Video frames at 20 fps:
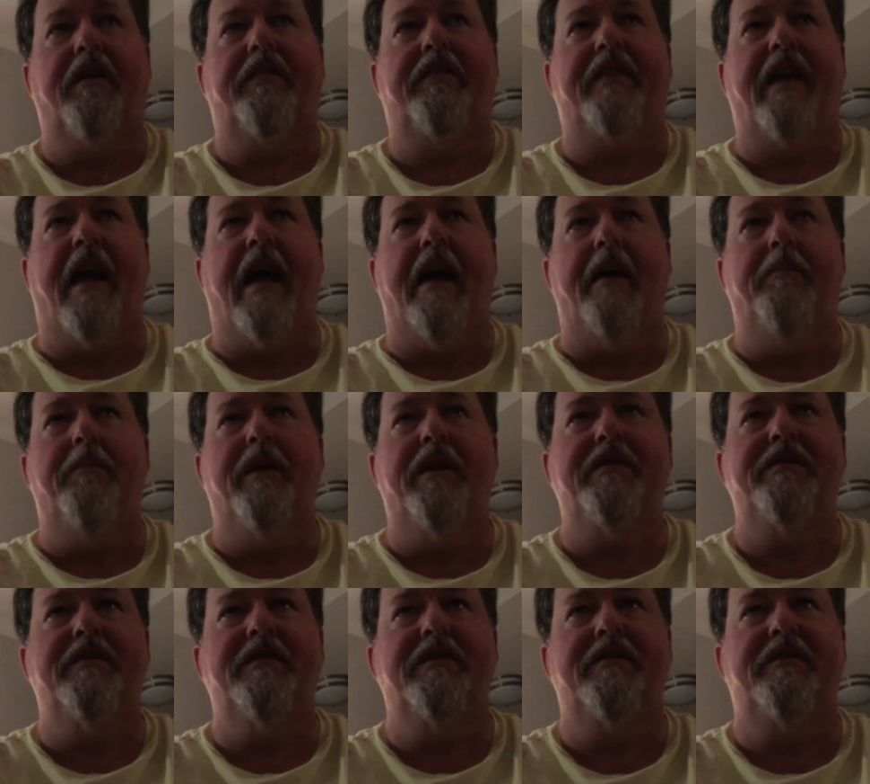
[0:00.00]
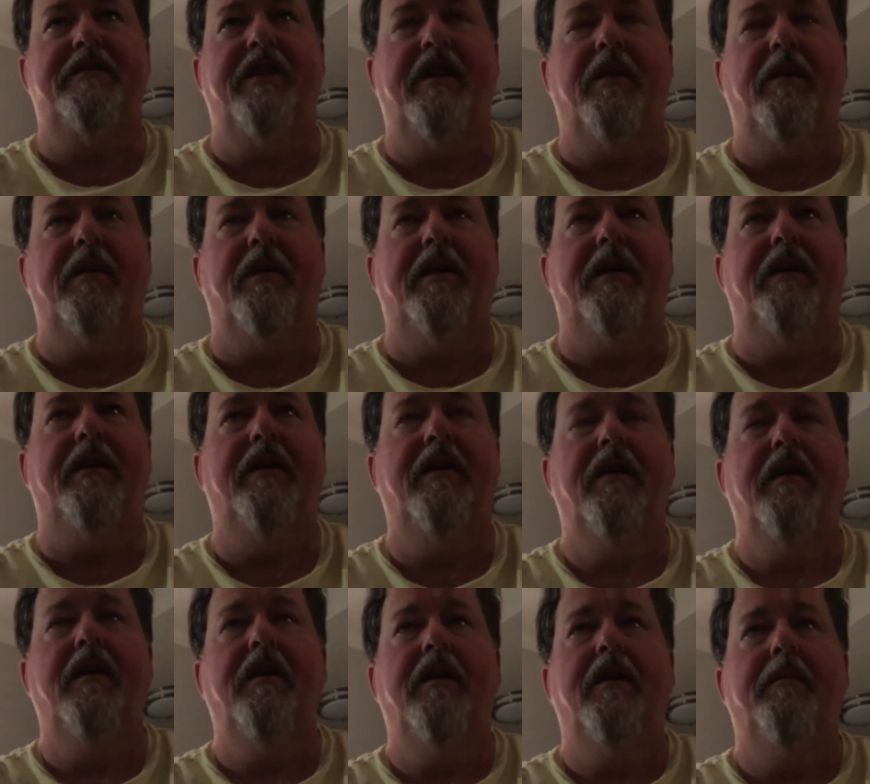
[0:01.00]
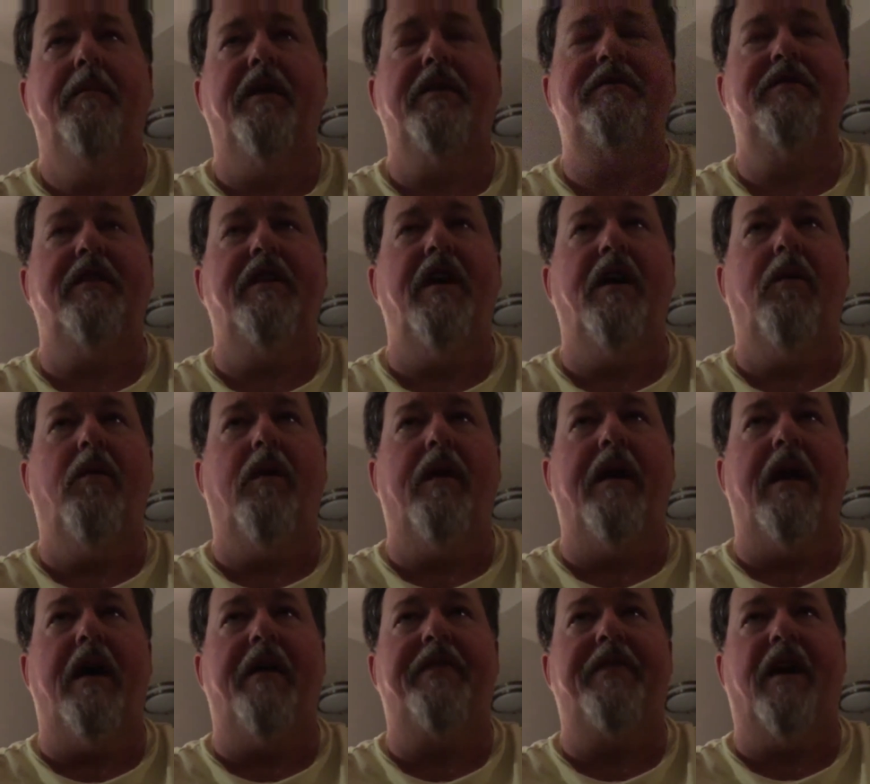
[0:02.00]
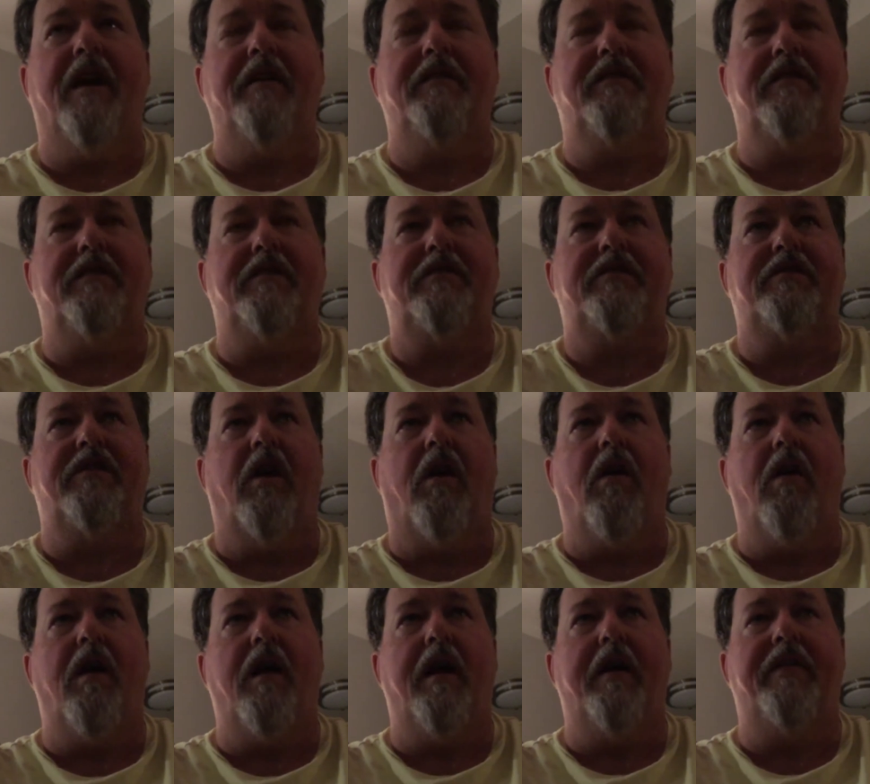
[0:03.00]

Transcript: side business doing it. But you know what I thought to start?